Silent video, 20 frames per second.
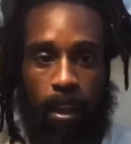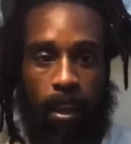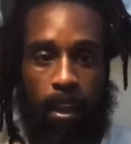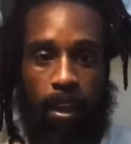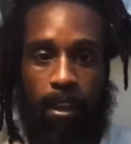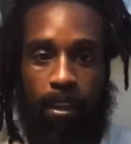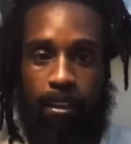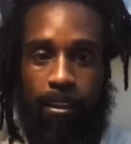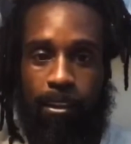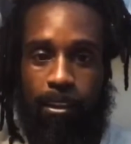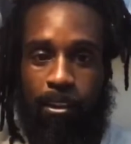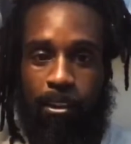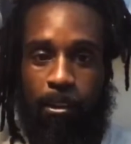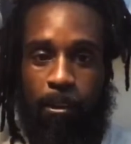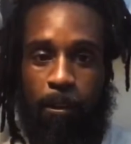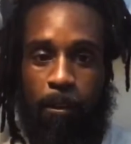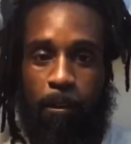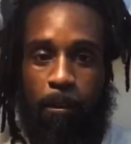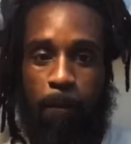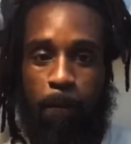and
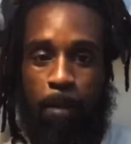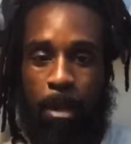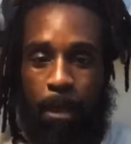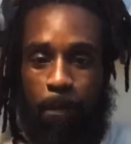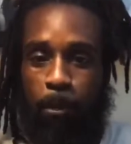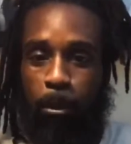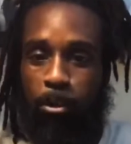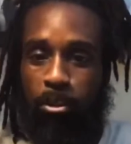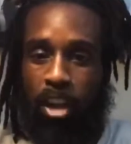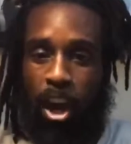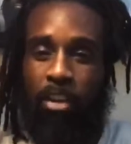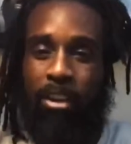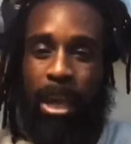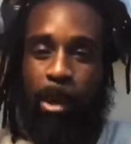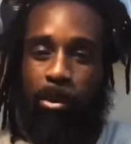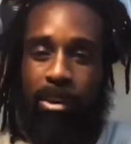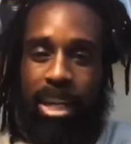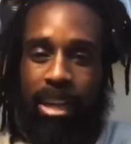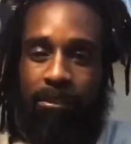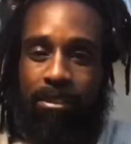people thought
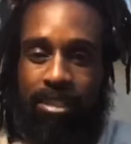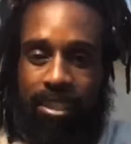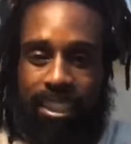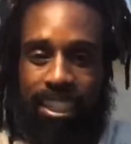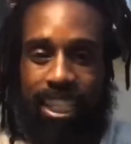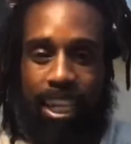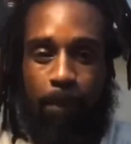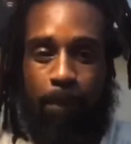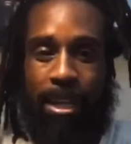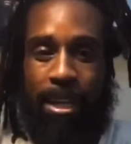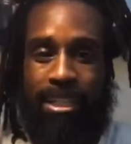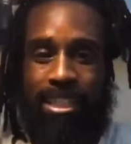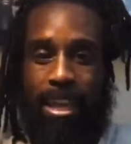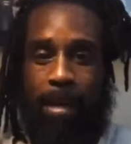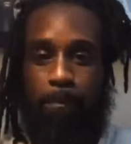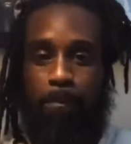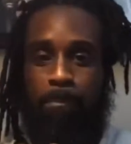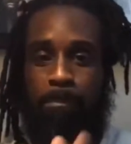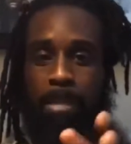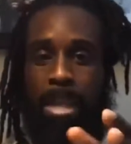they would never see him at
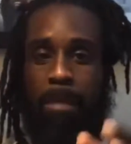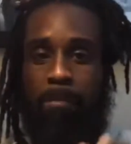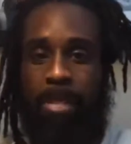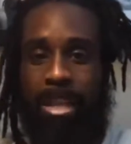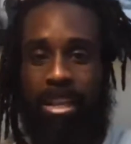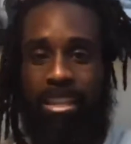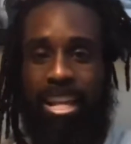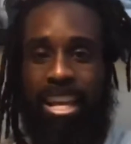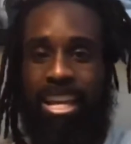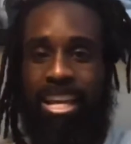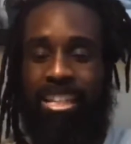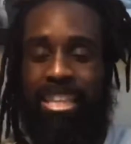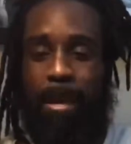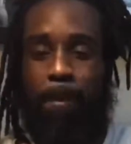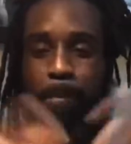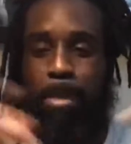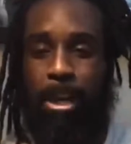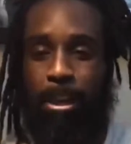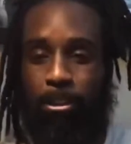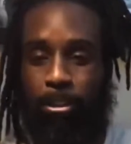
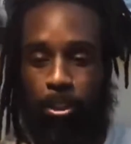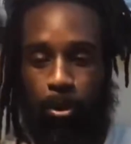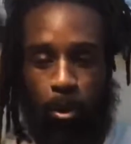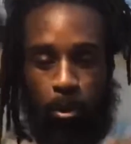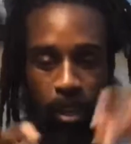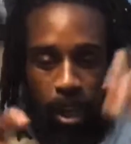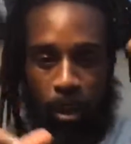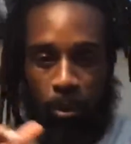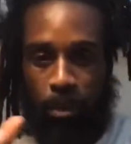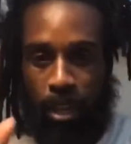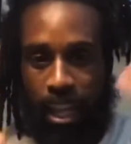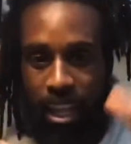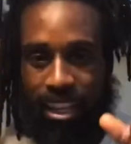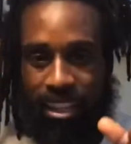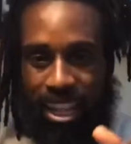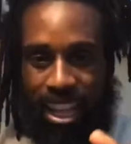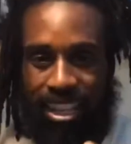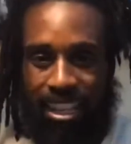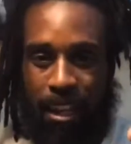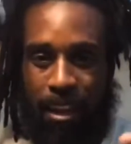that pedestal on
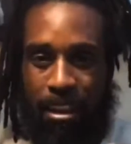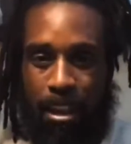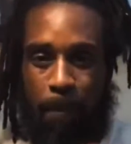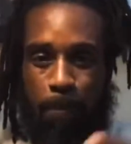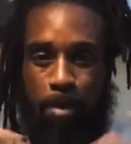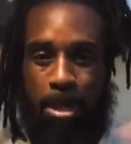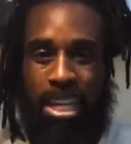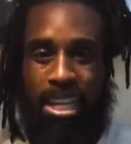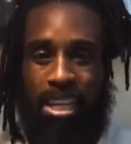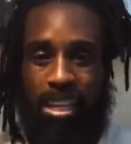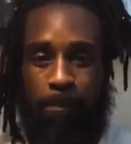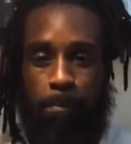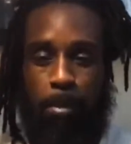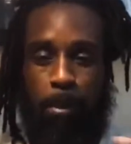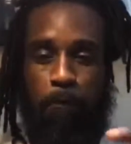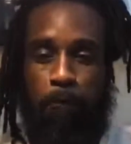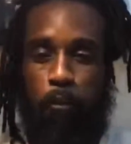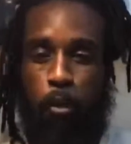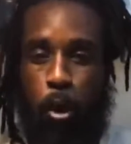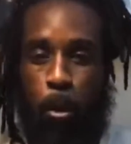that peak
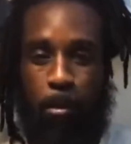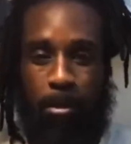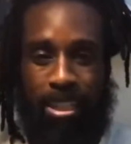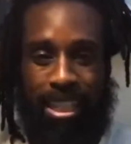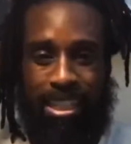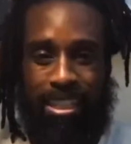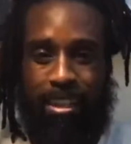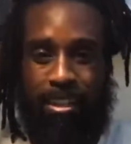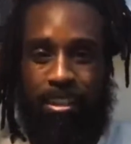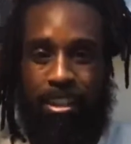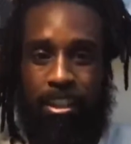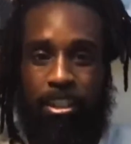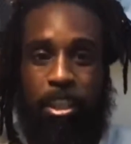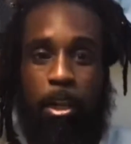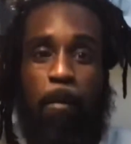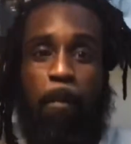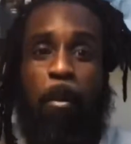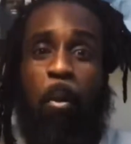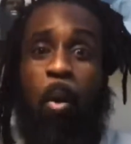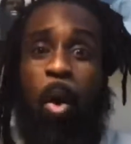performer, the
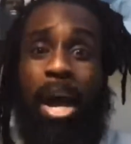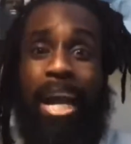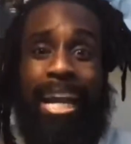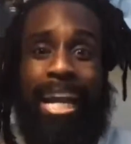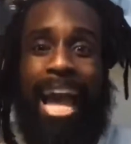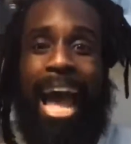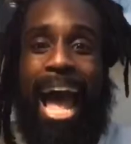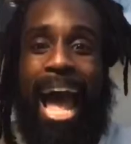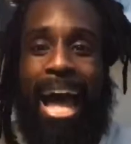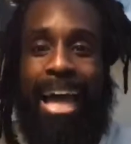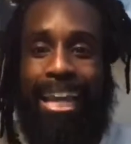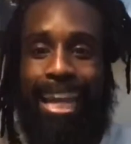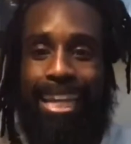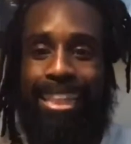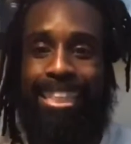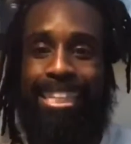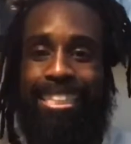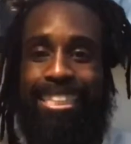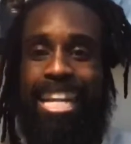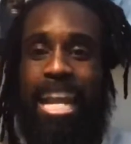number one guy,
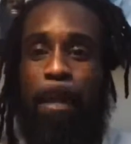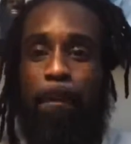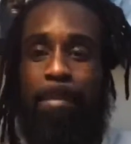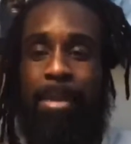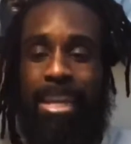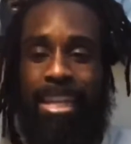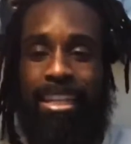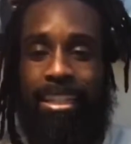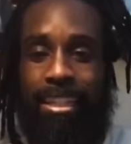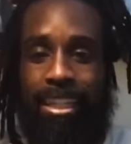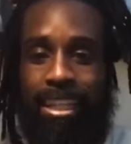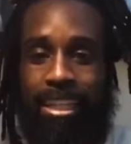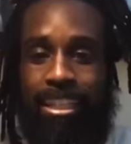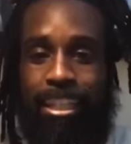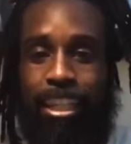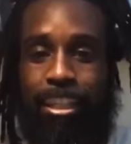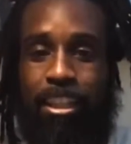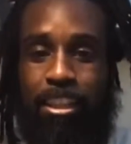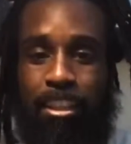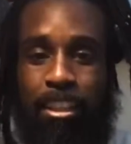like the champion,
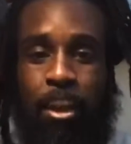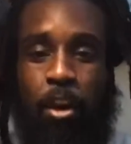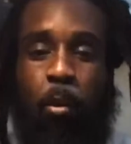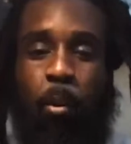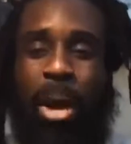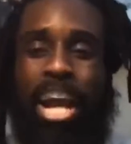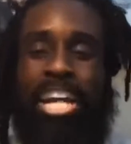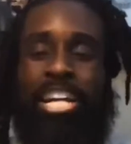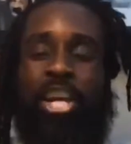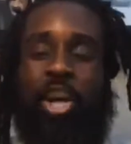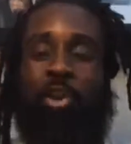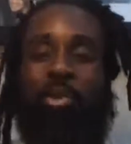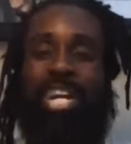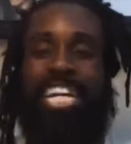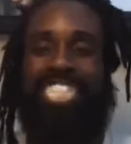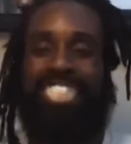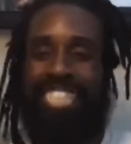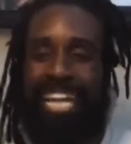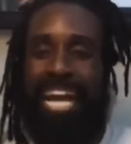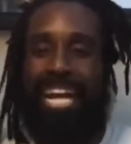the wearing the
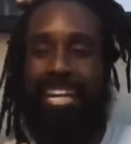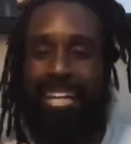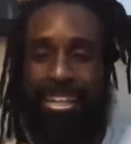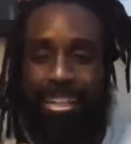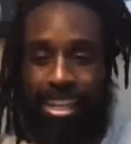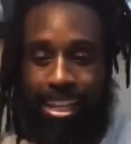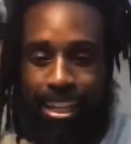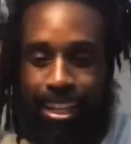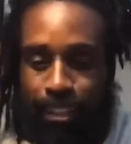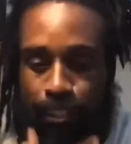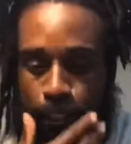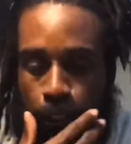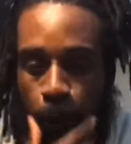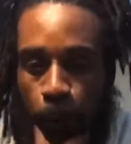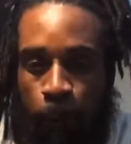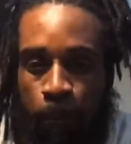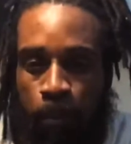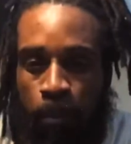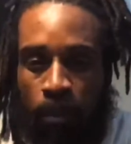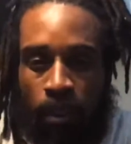green jacket again.
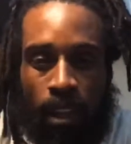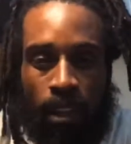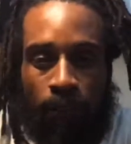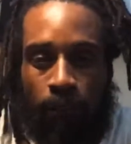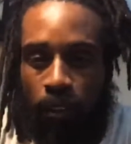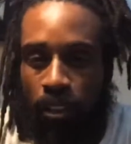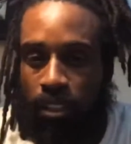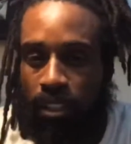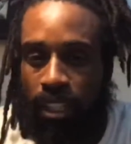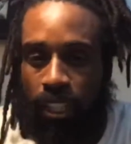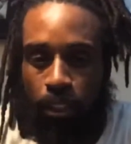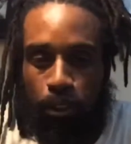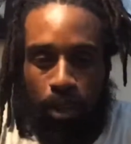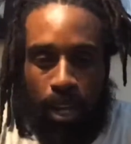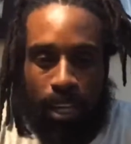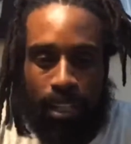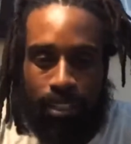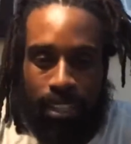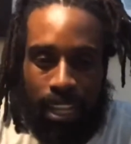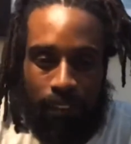So first thing you
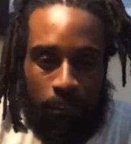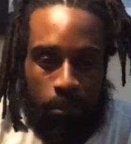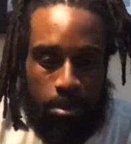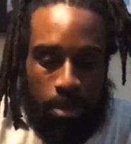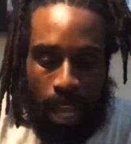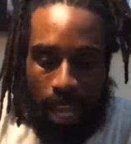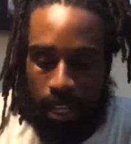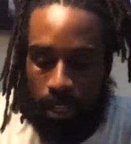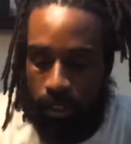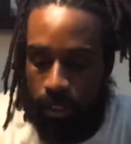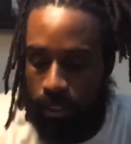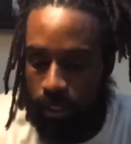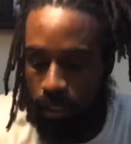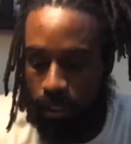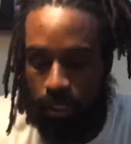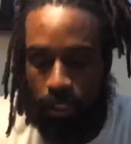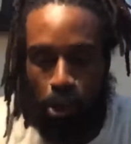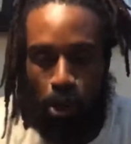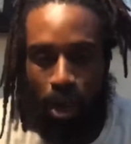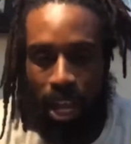got to take from Tiger is,
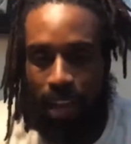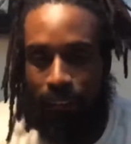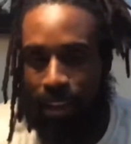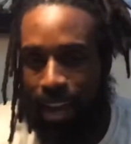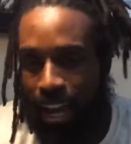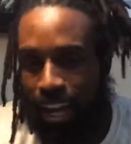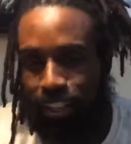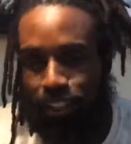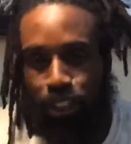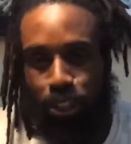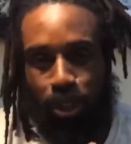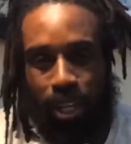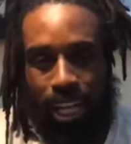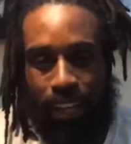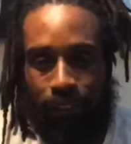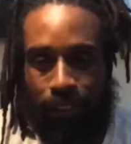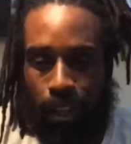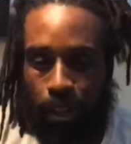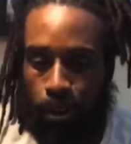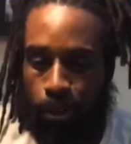look, you're going to have highs, you're going to
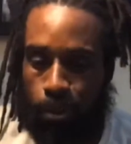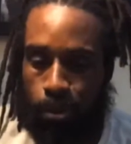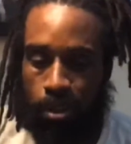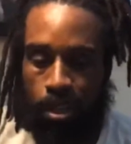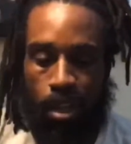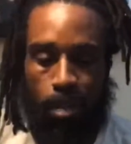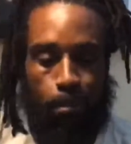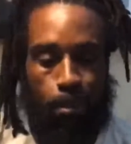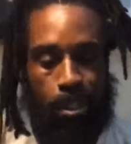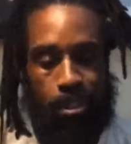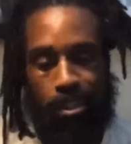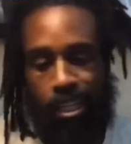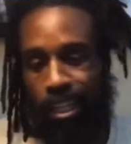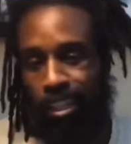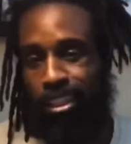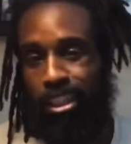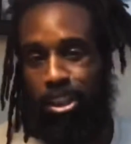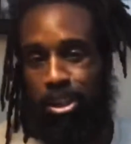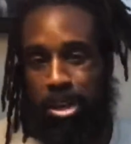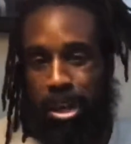have lows, but the
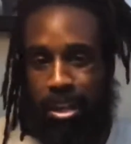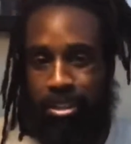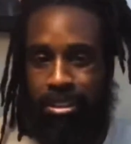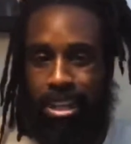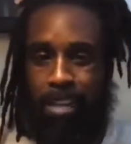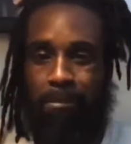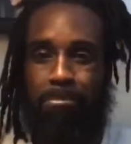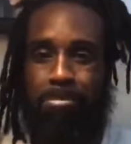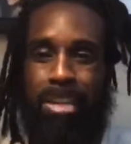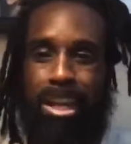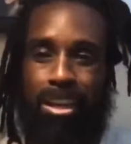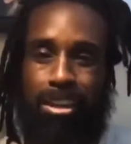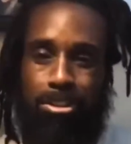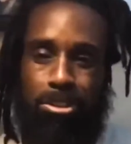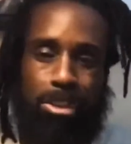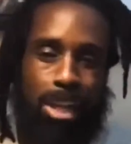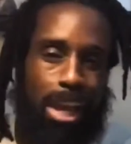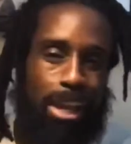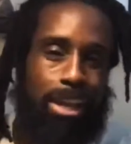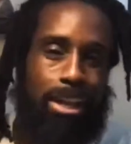second thing you got to take from Tiger is
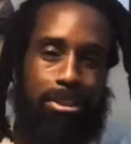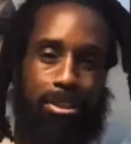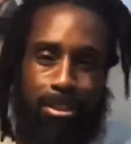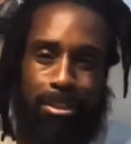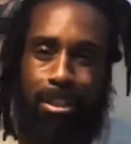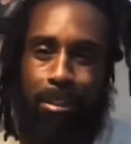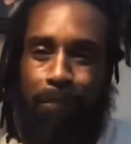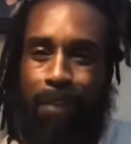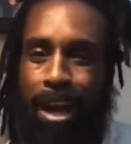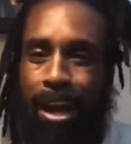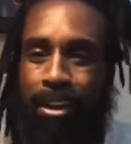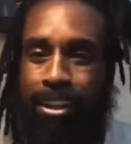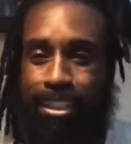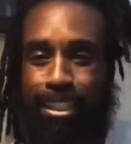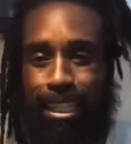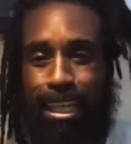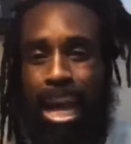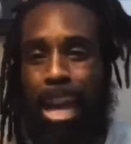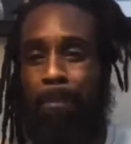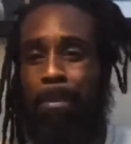you can't catch yourself out,
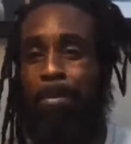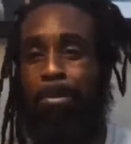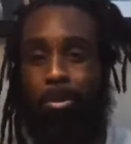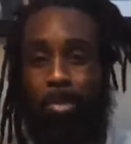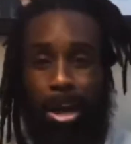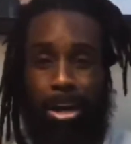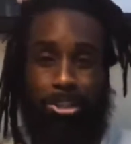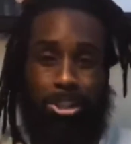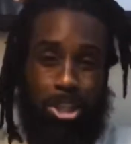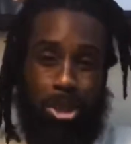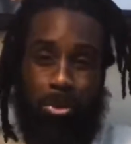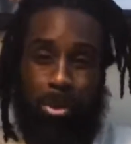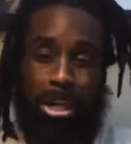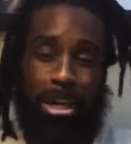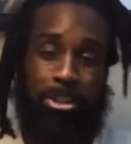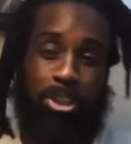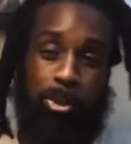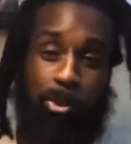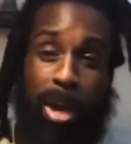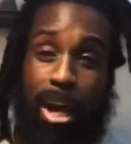because a lot of people around you are going to
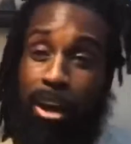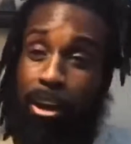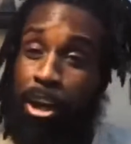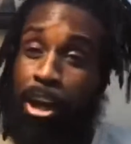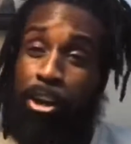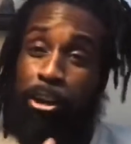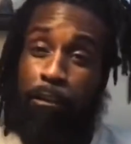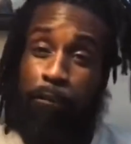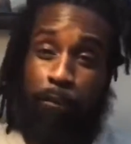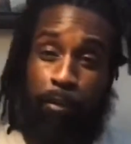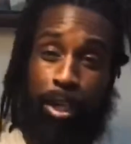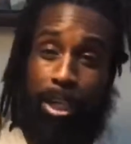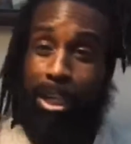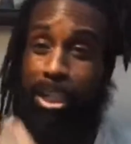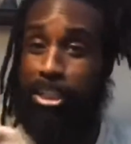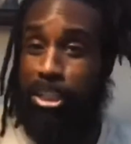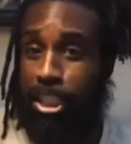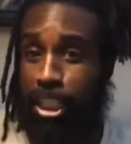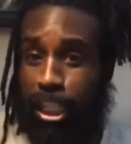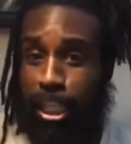count you out. Your
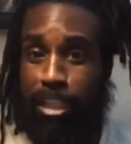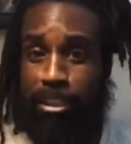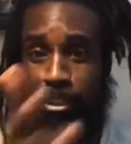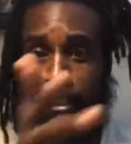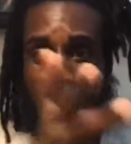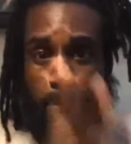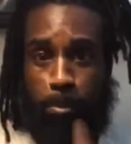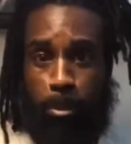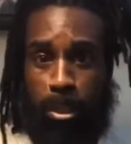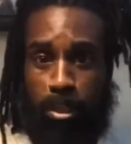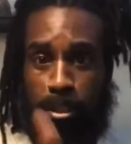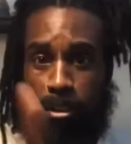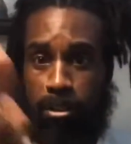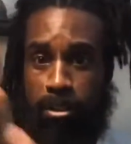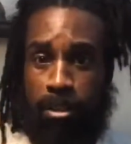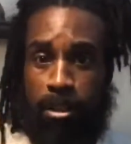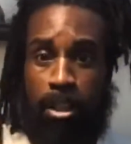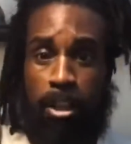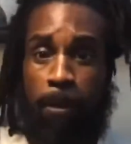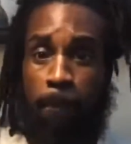friends, your cousins, your
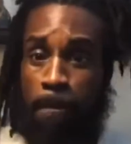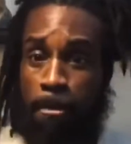brothers,